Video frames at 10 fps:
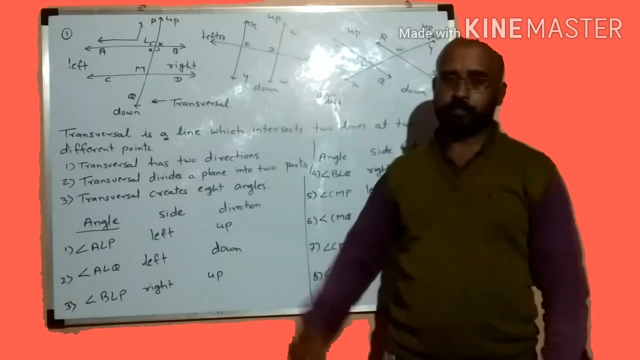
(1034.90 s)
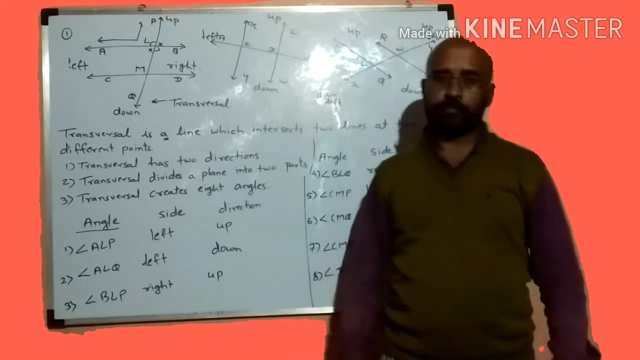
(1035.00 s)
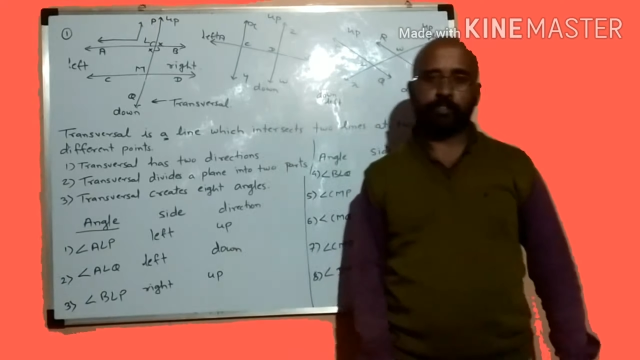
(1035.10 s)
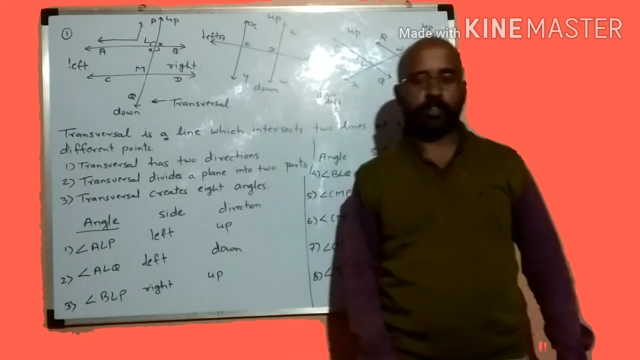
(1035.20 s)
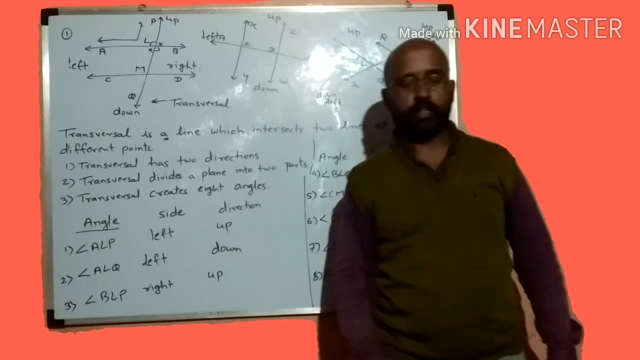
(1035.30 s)

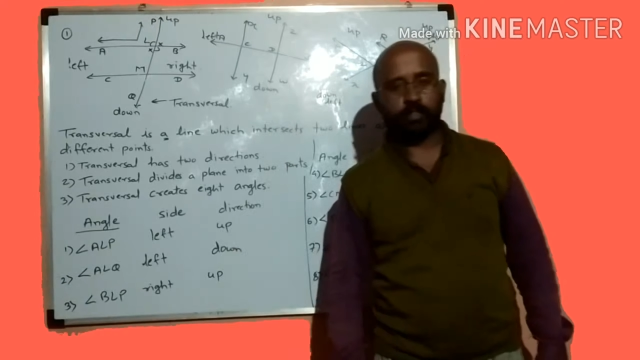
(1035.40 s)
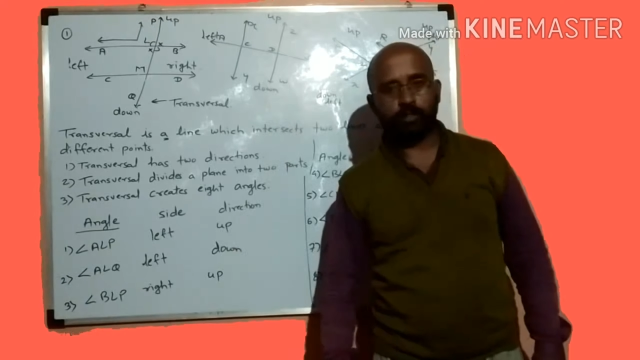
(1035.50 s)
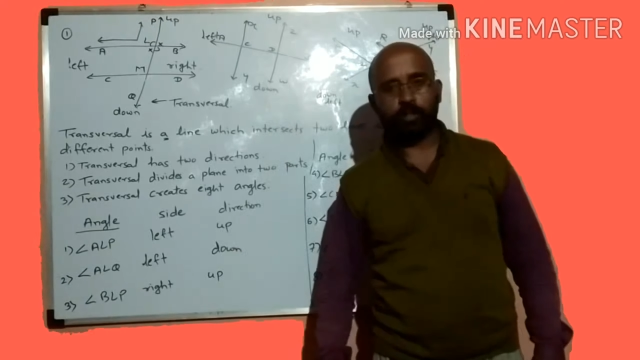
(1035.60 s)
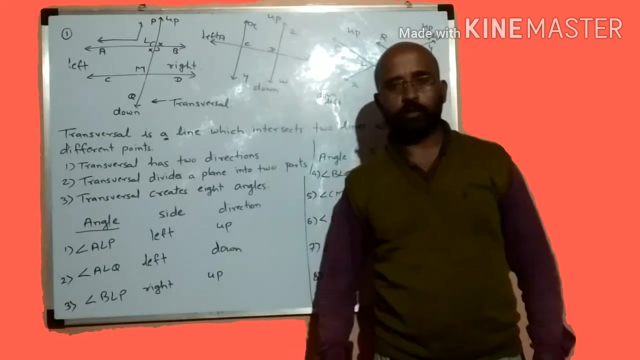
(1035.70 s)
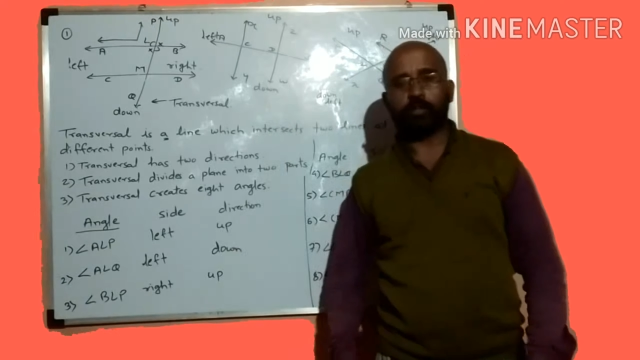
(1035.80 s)
figure is
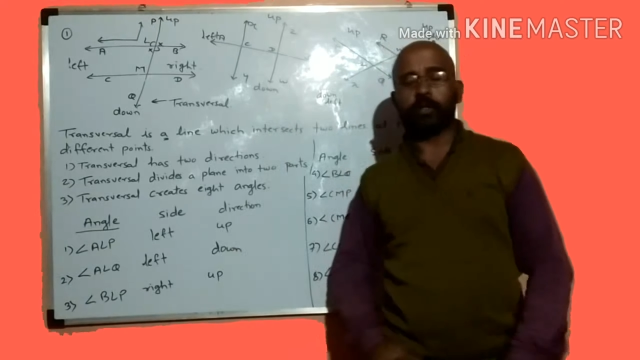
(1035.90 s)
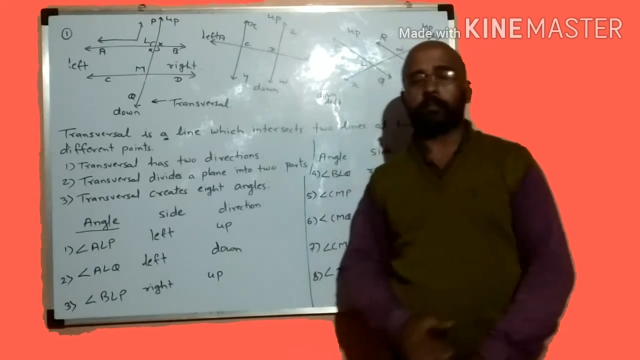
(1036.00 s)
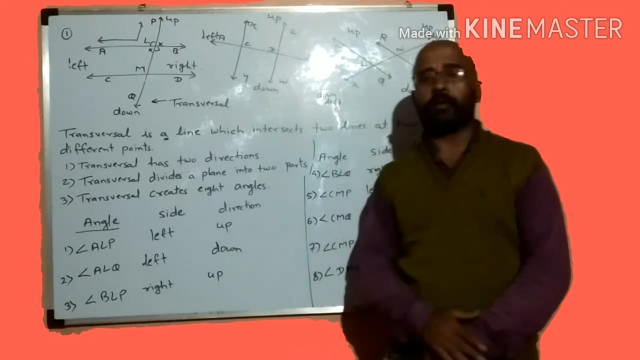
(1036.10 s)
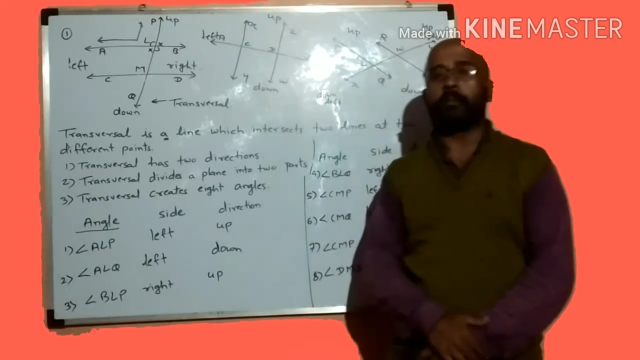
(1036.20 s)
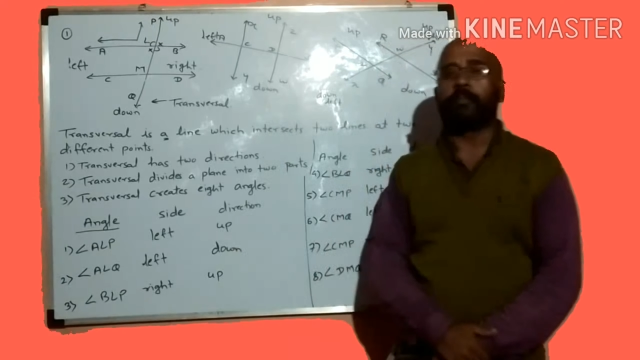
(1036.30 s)
not
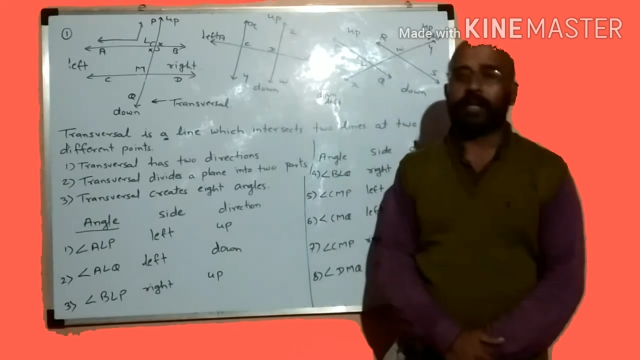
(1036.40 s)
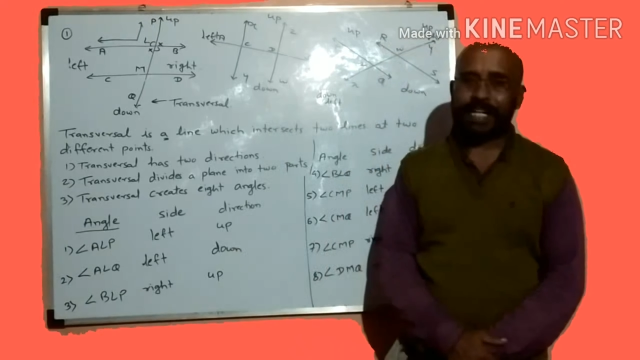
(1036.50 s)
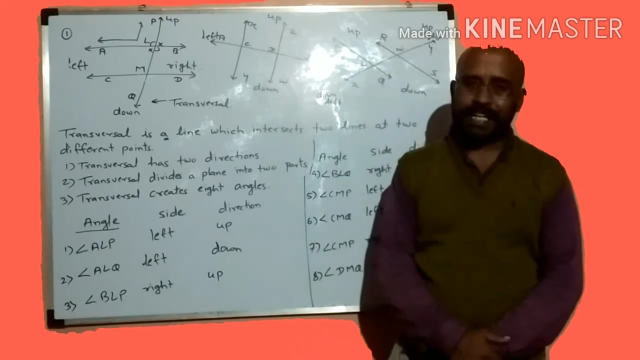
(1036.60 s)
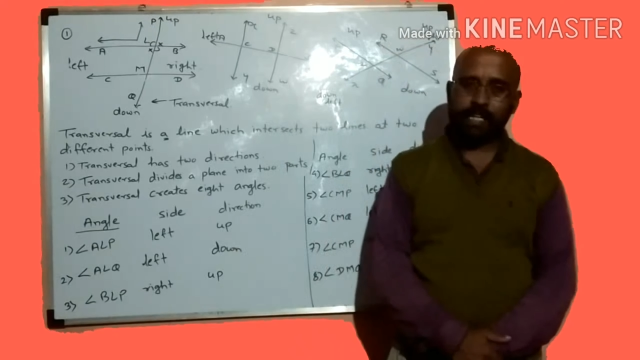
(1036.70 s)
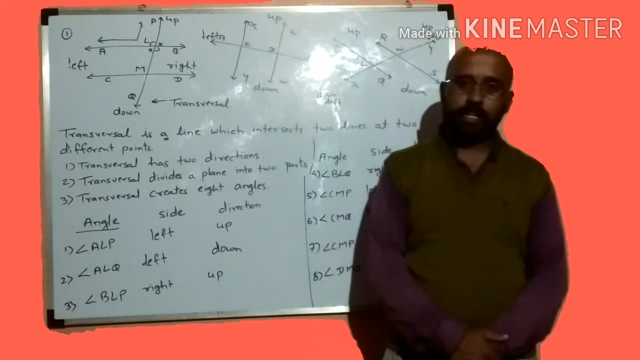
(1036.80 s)
looking
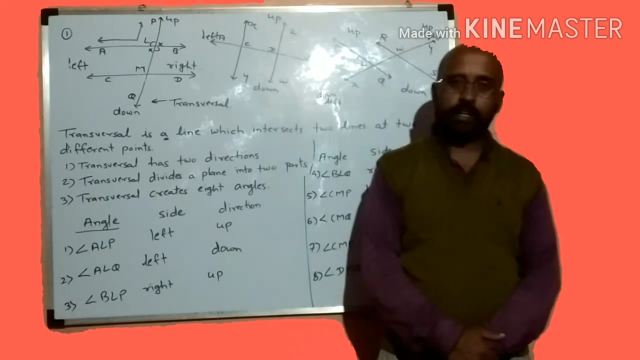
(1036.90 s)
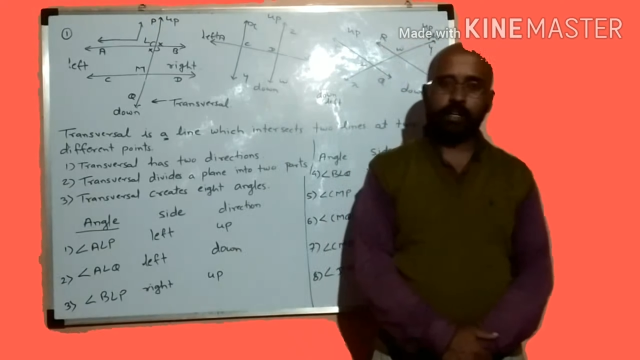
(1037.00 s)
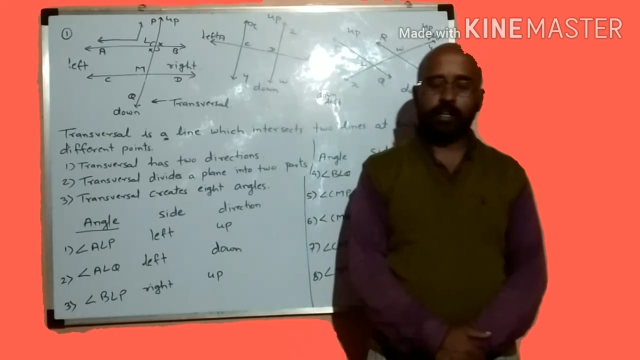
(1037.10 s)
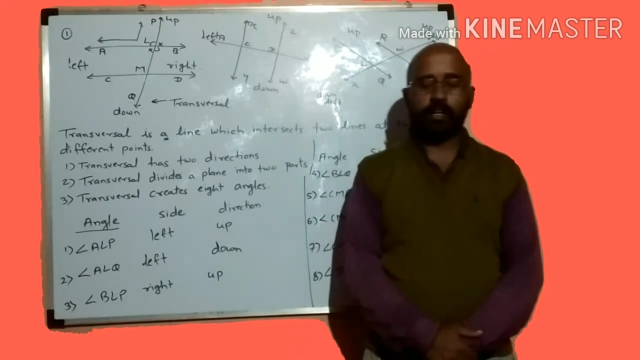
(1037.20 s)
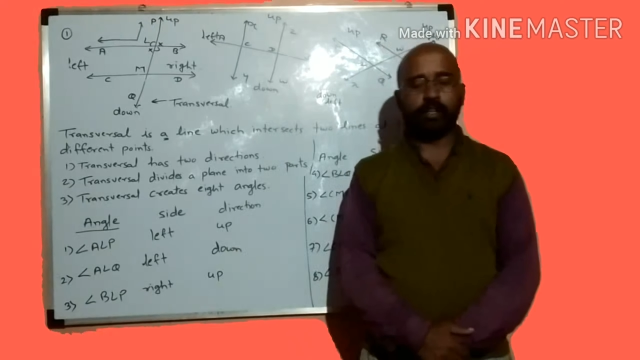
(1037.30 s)
properly
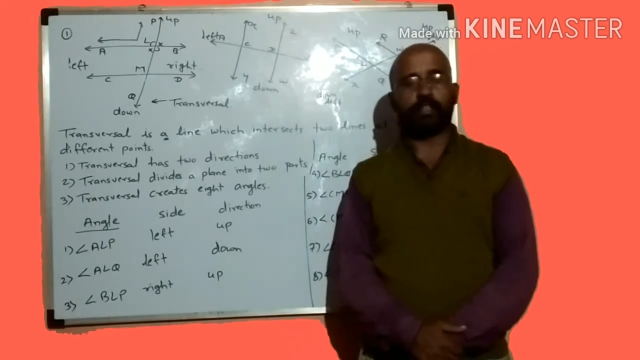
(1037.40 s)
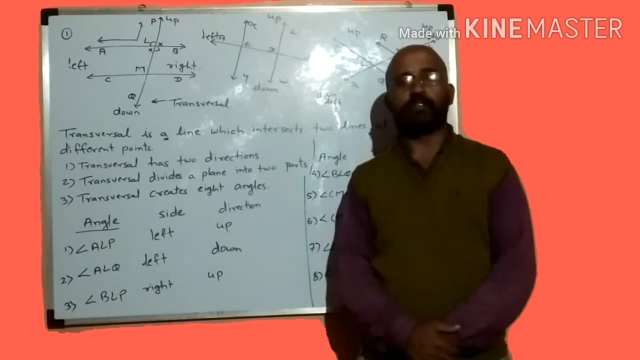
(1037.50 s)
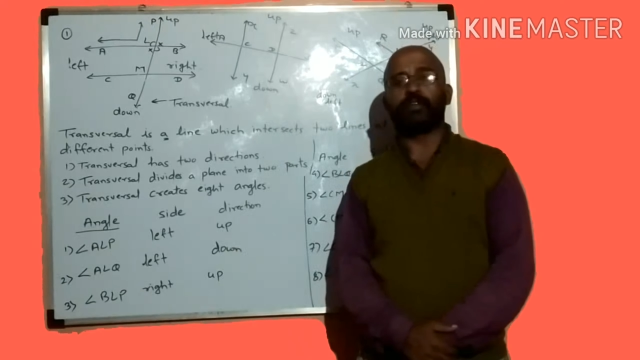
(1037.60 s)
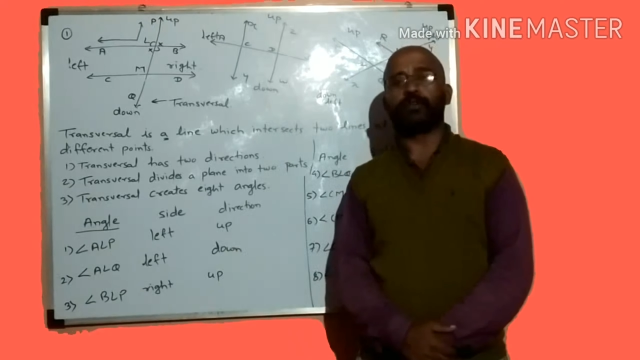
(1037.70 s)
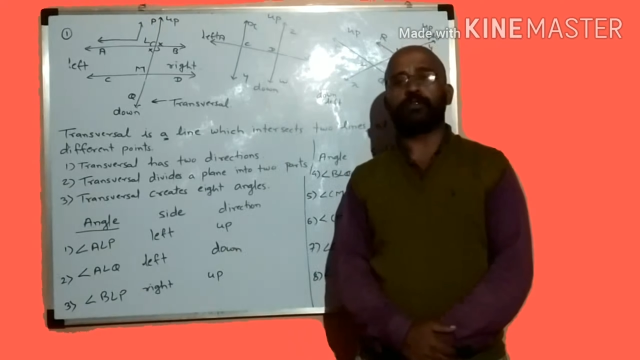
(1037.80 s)
in
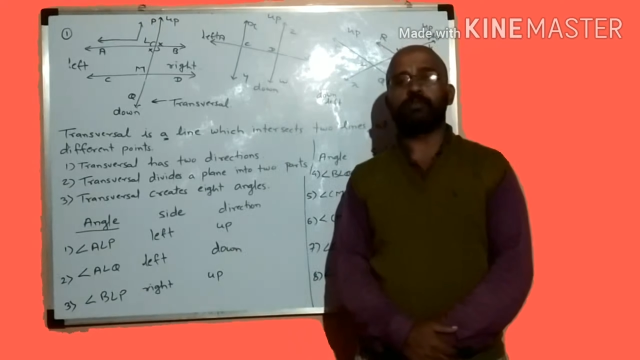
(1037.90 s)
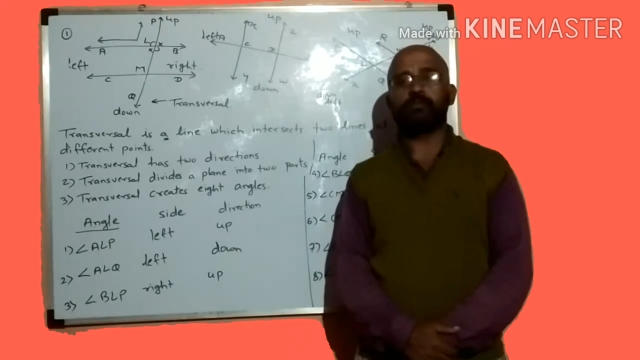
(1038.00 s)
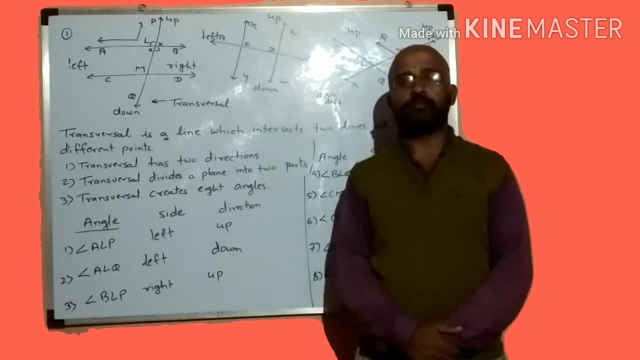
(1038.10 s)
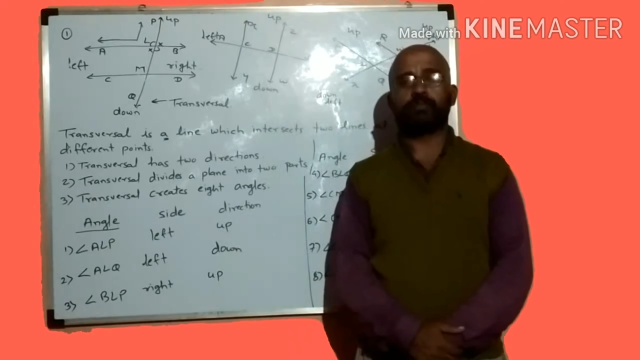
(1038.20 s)
the video.